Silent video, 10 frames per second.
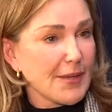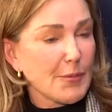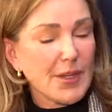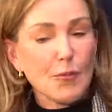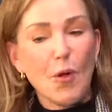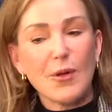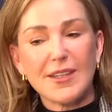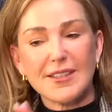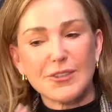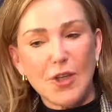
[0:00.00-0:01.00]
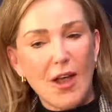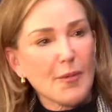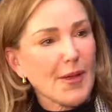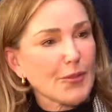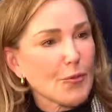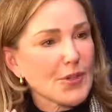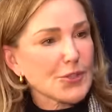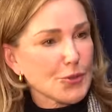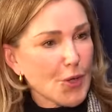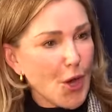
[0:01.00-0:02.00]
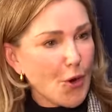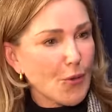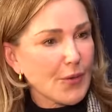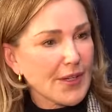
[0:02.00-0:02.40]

but he won't he doesn't talk about the ones you know